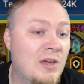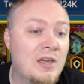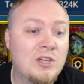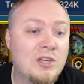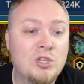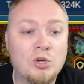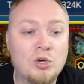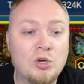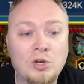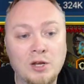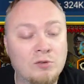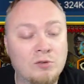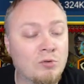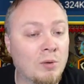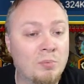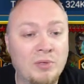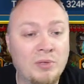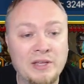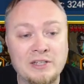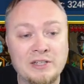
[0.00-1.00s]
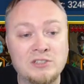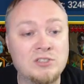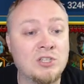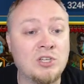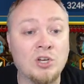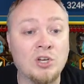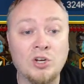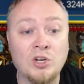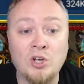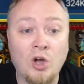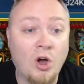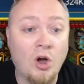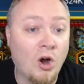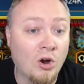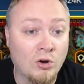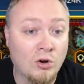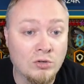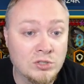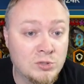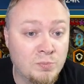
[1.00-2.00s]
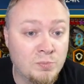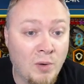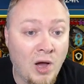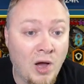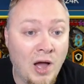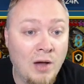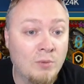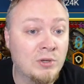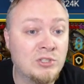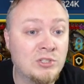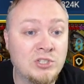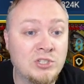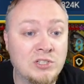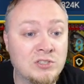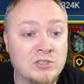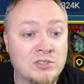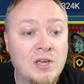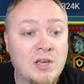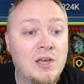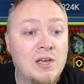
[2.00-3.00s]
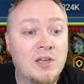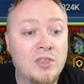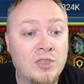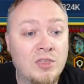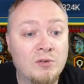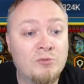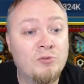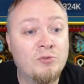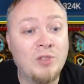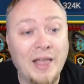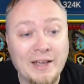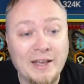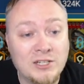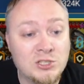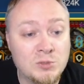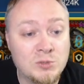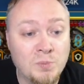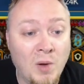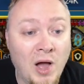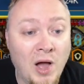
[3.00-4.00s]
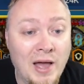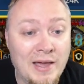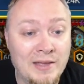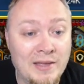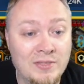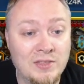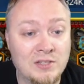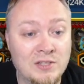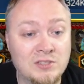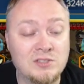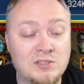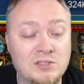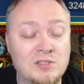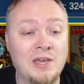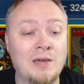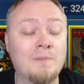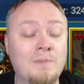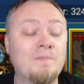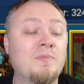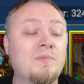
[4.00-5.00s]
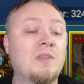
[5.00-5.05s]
You could replace the Yakarl spot, which is the flex spot in this team.